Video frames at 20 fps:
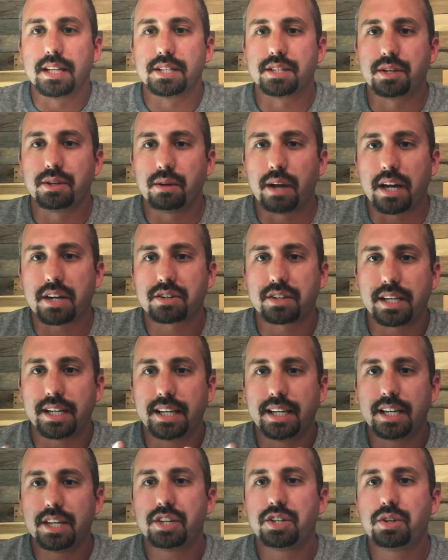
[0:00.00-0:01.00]
to actually
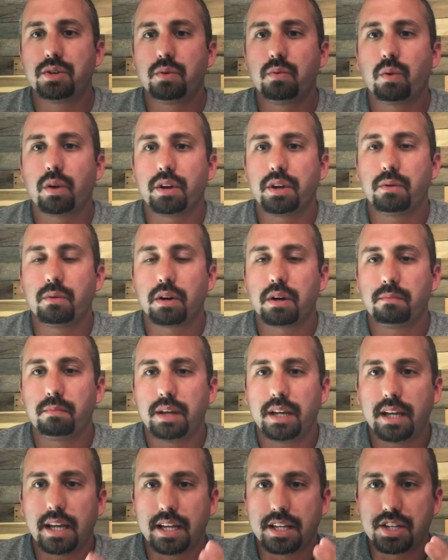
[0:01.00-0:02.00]
get you where you want to
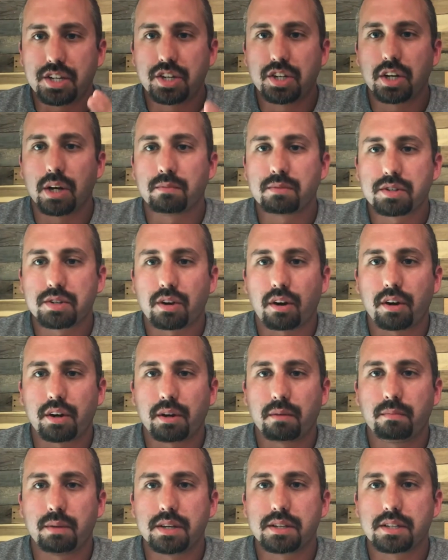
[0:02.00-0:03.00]
be and jumpstart
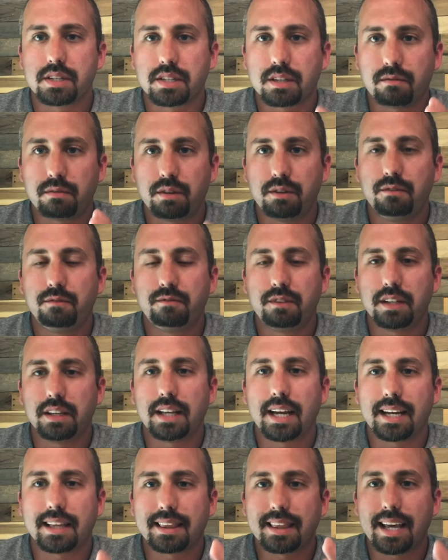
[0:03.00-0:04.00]
your business. If you feel
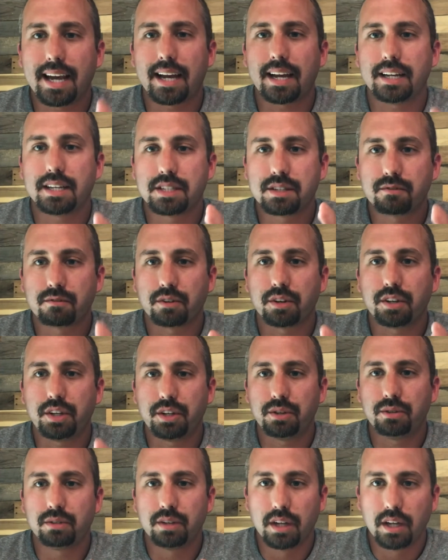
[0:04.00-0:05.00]
like that is for
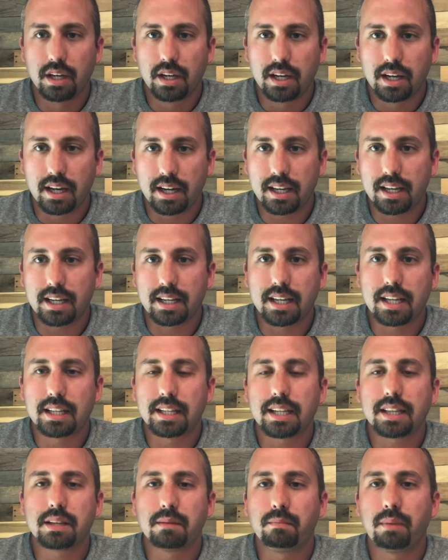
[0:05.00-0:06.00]
you, again,
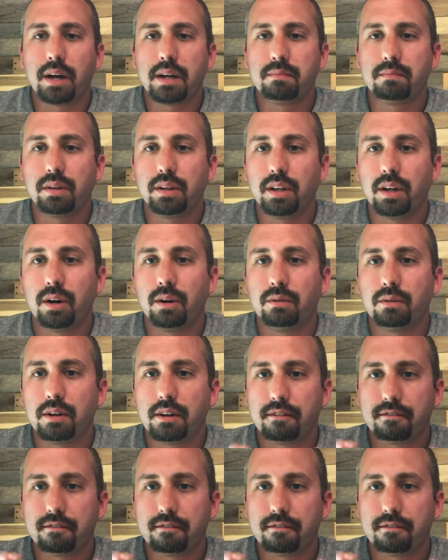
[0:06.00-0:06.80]
click the button below,